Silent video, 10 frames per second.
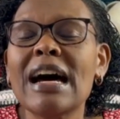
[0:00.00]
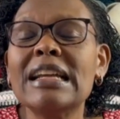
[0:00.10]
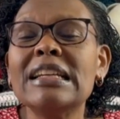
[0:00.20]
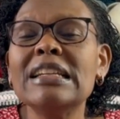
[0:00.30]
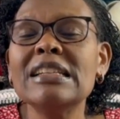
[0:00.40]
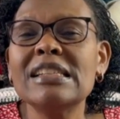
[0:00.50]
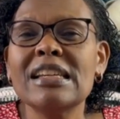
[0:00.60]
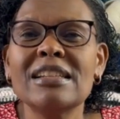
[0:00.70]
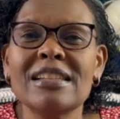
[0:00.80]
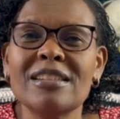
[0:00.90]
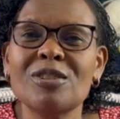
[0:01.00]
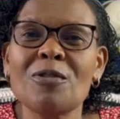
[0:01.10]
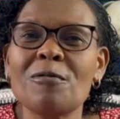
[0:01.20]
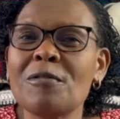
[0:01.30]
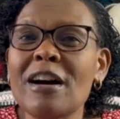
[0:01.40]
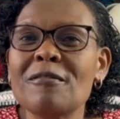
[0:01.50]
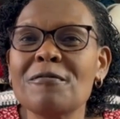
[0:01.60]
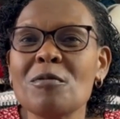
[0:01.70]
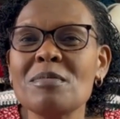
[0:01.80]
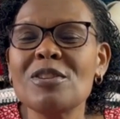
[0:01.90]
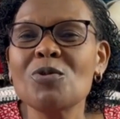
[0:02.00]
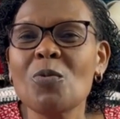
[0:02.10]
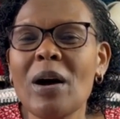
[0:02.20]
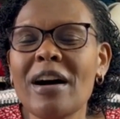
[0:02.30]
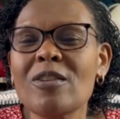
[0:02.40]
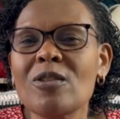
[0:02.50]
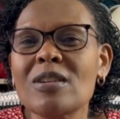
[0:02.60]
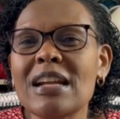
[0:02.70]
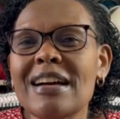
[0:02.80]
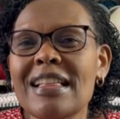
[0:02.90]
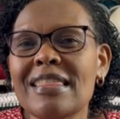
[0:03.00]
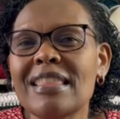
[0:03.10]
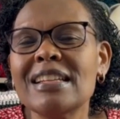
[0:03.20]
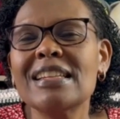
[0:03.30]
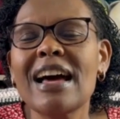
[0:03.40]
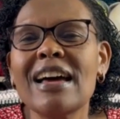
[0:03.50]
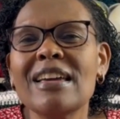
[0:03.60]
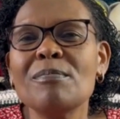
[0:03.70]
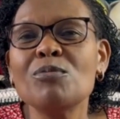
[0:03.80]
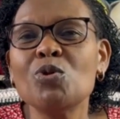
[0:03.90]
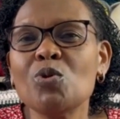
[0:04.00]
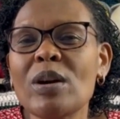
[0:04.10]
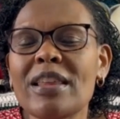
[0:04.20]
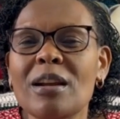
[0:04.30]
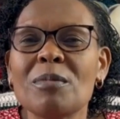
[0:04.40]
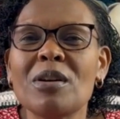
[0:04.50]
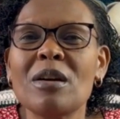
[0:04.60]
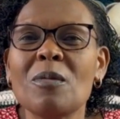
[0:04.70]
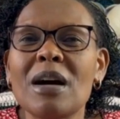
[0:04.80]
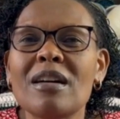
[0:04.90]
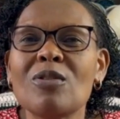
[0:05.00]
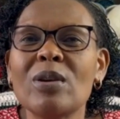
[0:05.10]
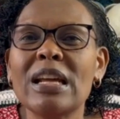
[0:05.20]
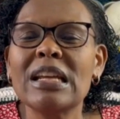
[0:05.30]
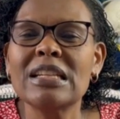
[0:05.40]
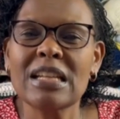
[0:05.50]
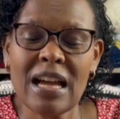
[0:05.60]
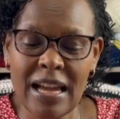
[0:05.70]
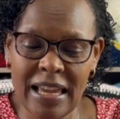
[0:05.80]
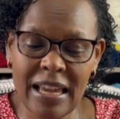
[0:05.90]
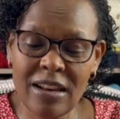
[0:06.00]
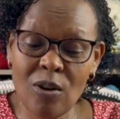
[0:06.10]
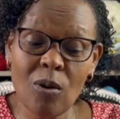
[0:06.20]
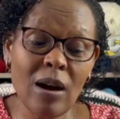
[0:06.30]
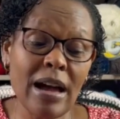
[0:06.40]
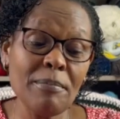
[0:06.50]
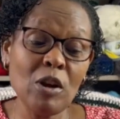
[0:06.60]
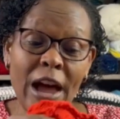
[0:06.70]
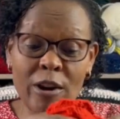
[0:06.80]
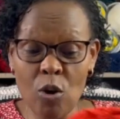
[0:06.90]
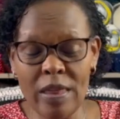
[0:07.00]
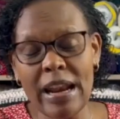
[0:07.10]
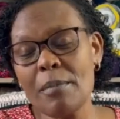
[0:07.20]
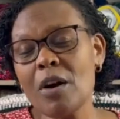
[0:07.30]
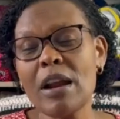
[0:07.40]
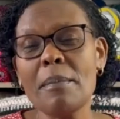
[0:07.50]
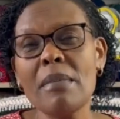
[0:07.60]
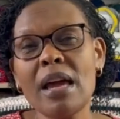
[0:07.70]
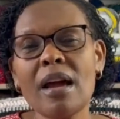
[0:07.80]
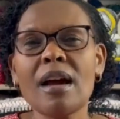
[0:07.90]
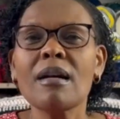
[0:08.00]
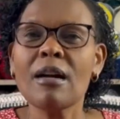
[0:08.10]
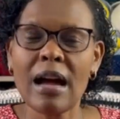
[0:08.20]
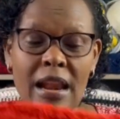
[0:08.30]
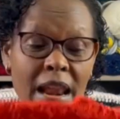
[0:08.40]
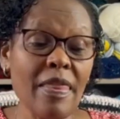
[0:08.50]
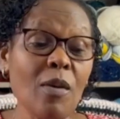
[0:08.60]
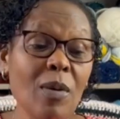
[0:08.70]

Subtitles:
At least it is so fun for me to work on that I'm sure that I'm gonna work on it again, or I know that I'm gonna make another